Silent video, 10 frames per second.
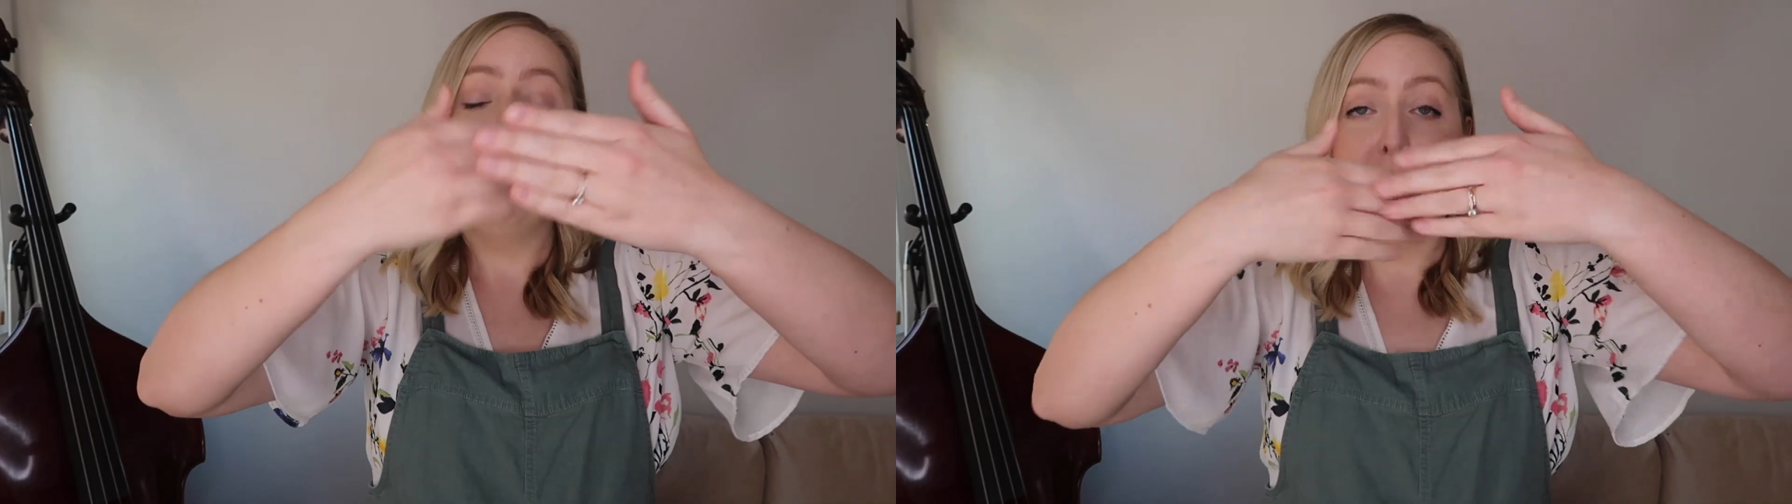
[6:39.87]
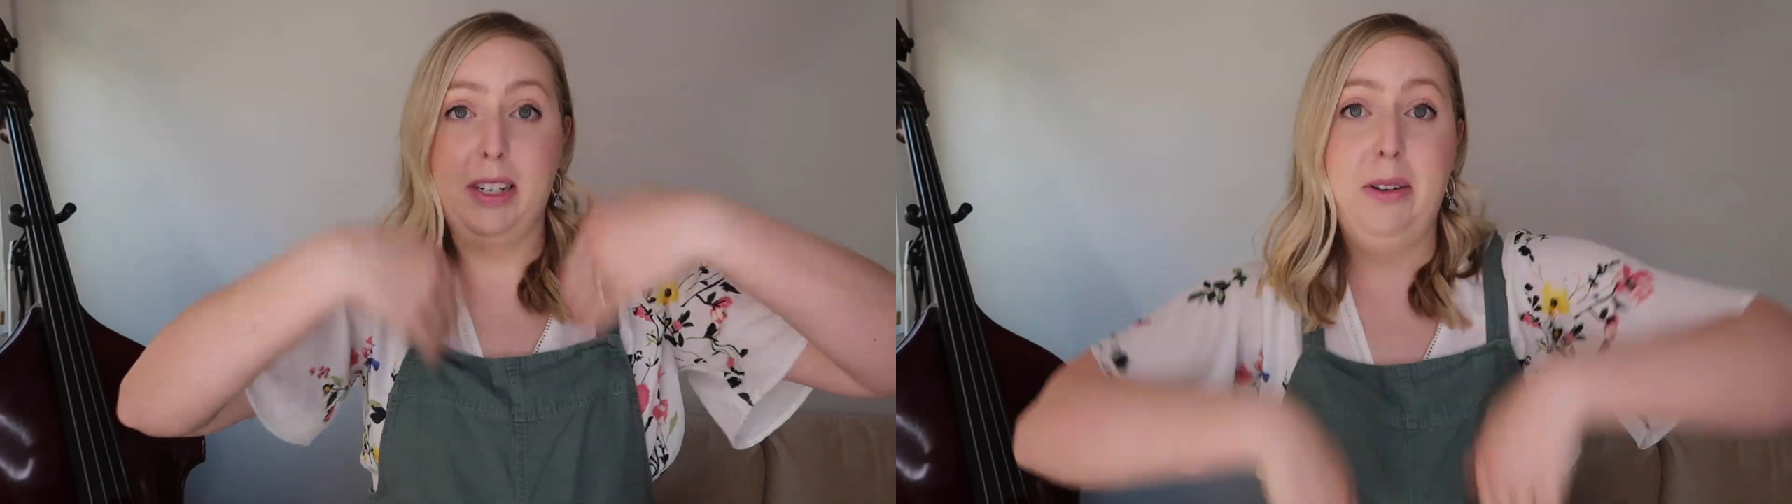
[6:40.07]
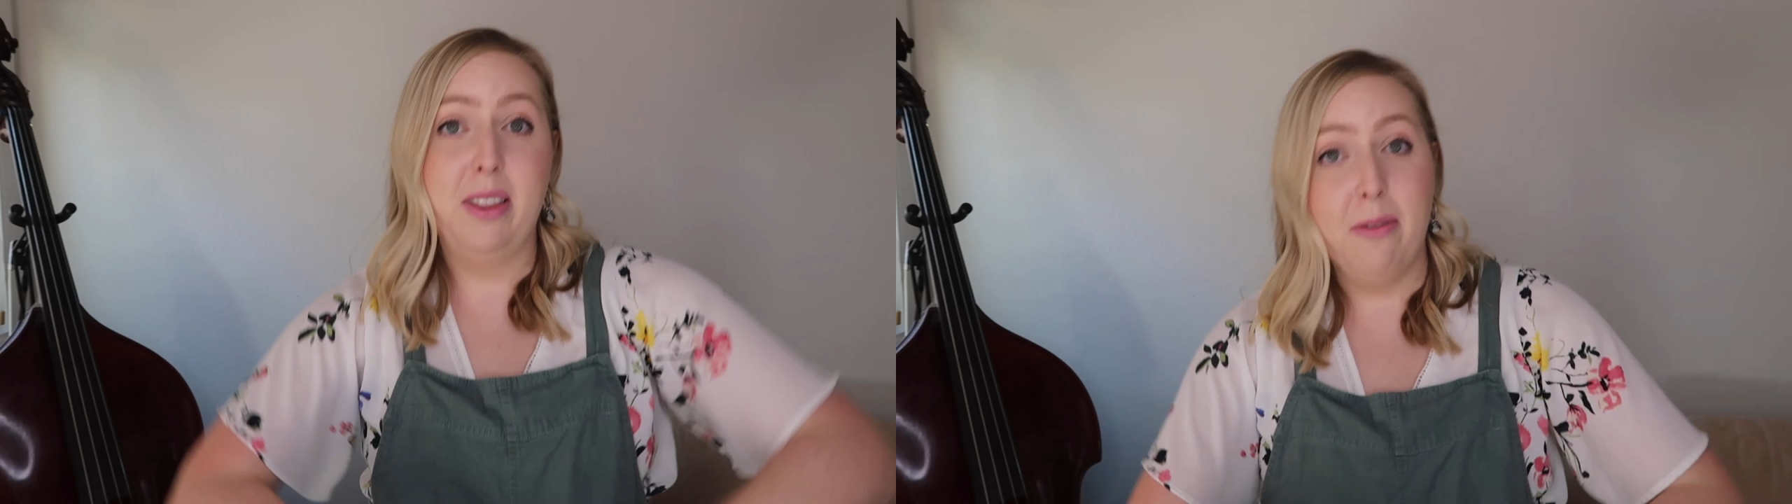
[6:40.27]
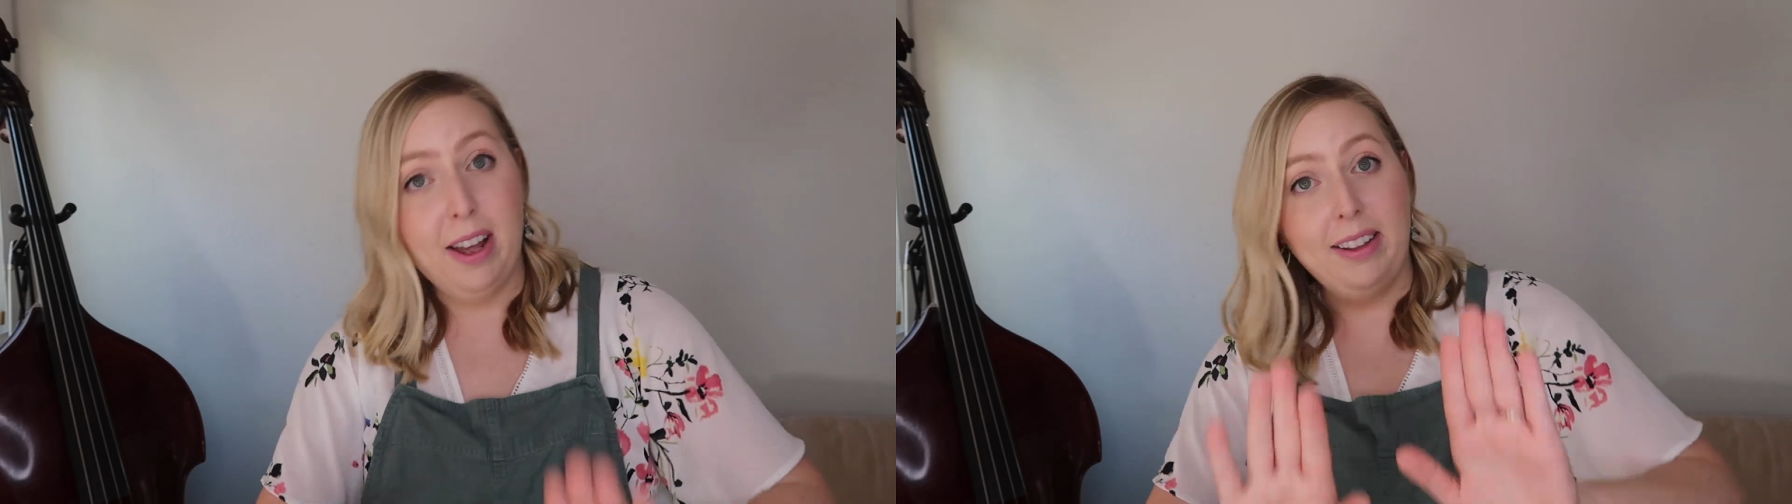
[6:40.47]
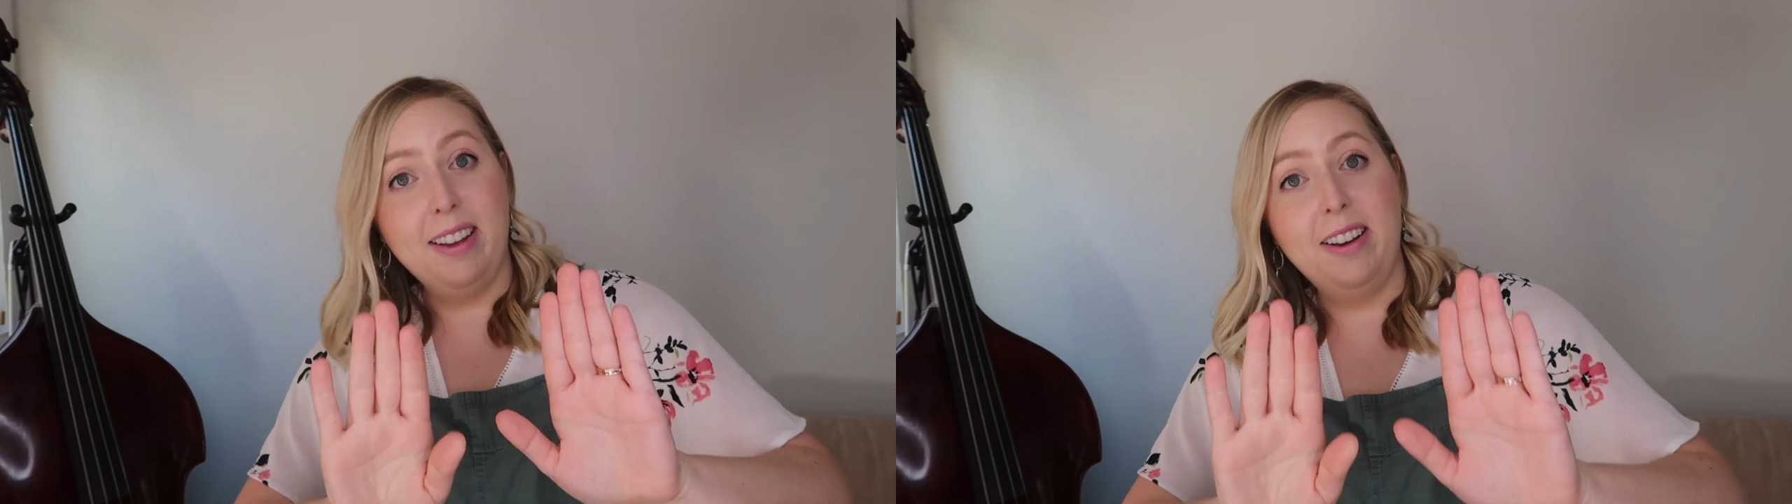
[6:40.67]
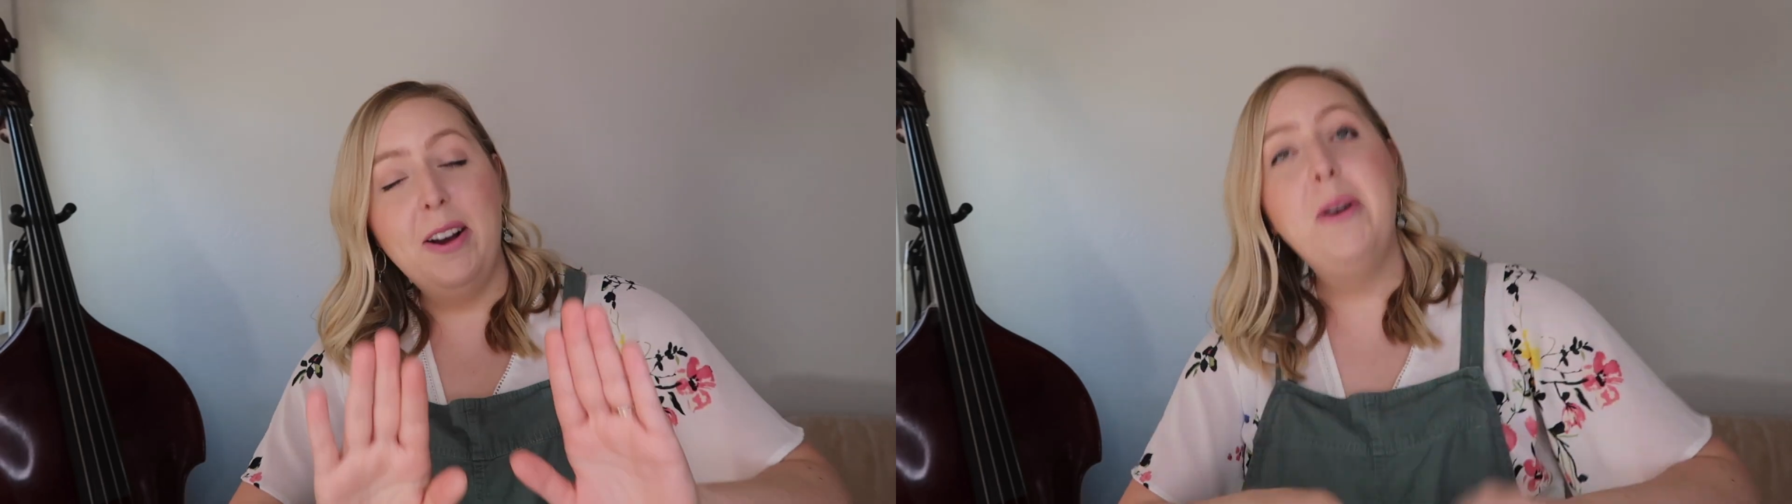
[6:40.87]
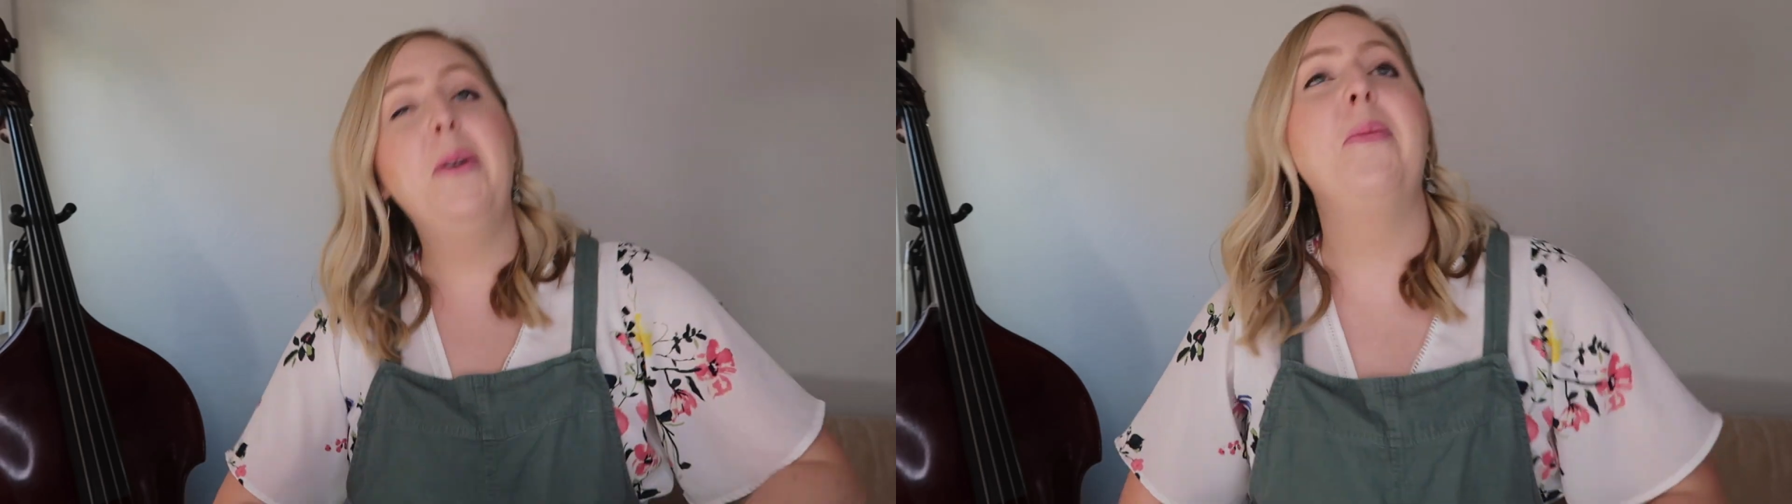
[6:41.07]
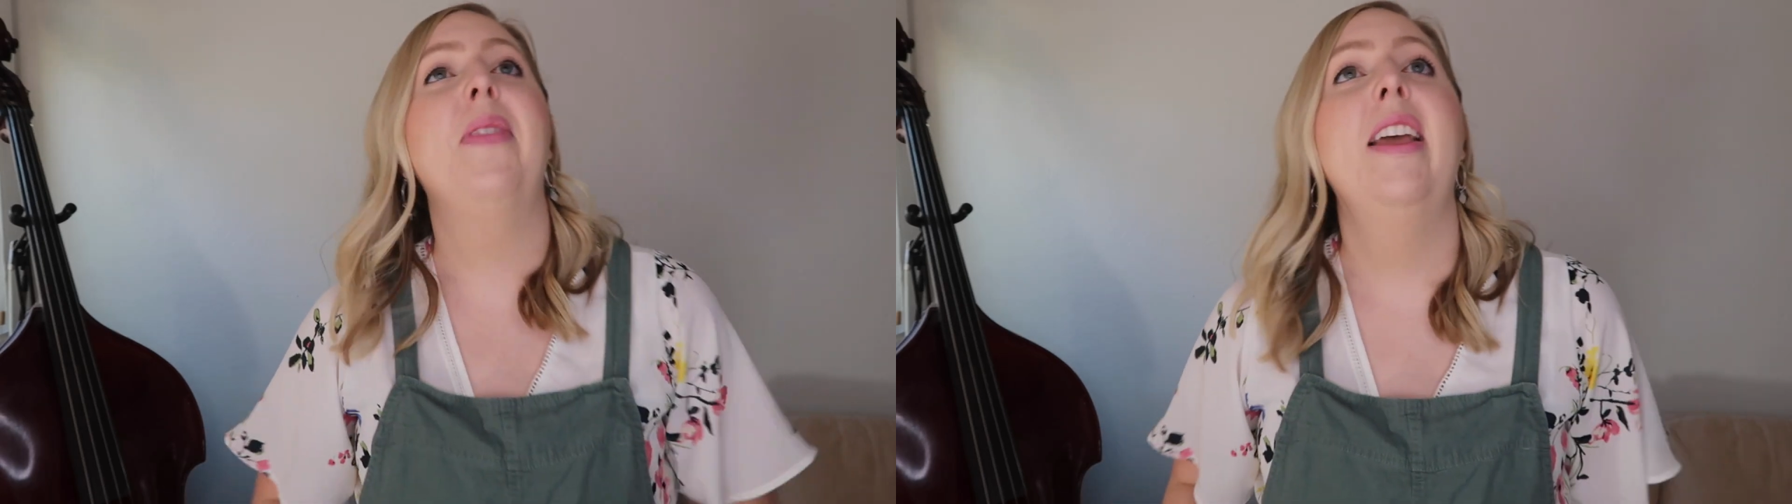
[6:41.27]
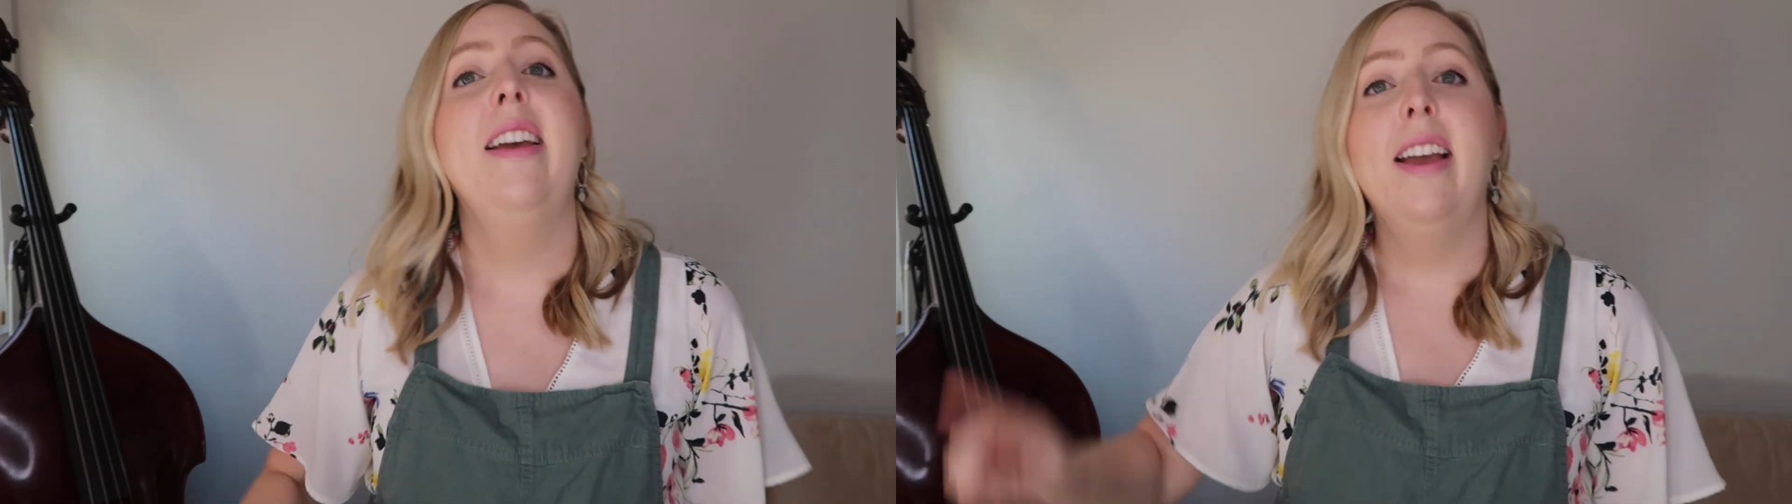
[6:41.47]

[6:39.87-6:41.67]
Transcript: down in the valley-o.